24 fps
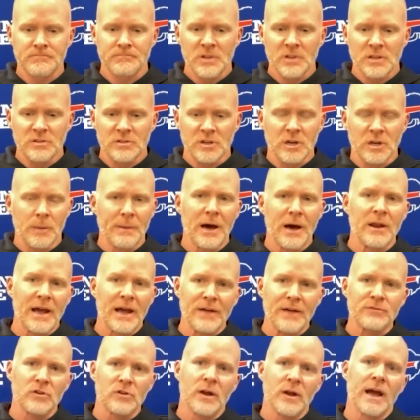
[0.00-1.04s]
to come out
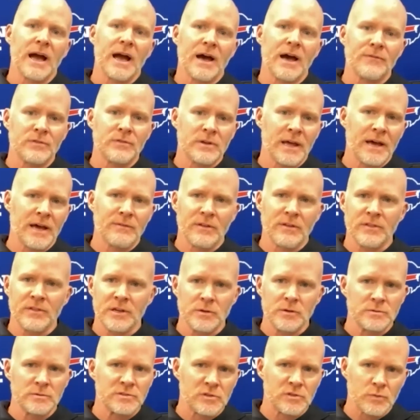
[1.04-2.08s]
after half and have, I think
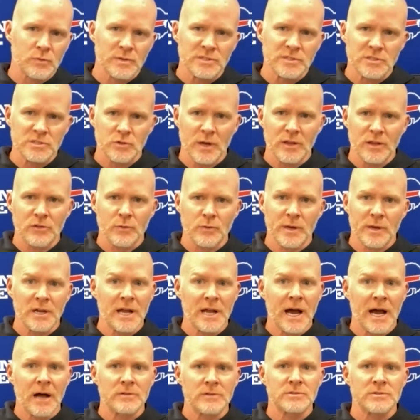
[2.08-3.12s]
it was three straight, three and
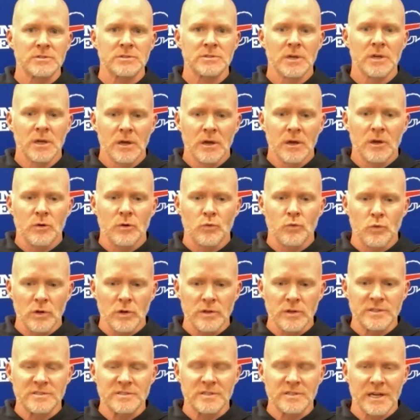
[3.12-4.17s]
outs
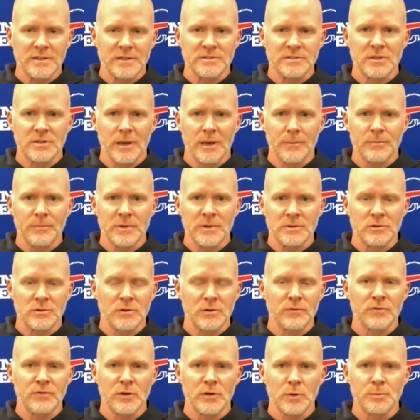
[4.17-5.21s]
really set us up in
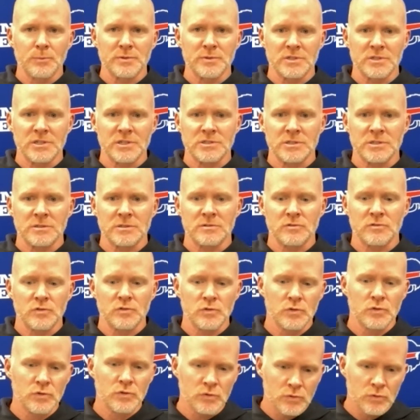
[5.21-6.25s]
good field position
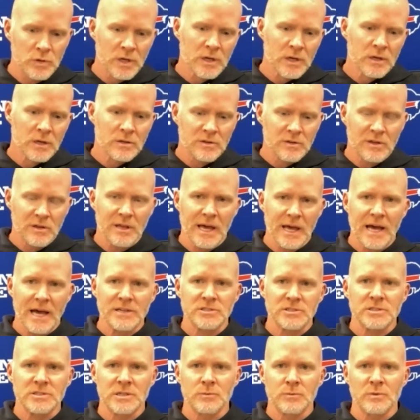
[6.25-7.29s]
to to
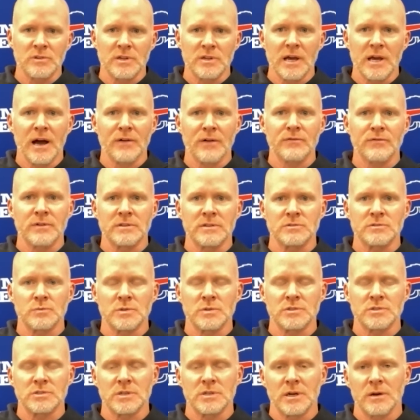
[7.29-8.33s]
cash in with the offense,
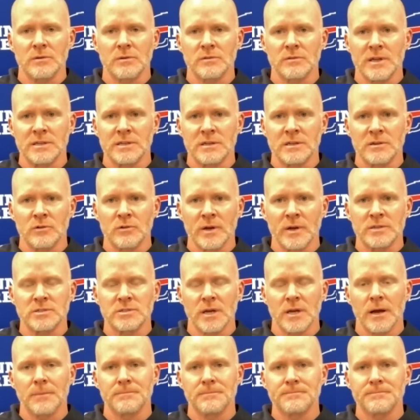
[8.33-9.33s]
which uh, they did a great job.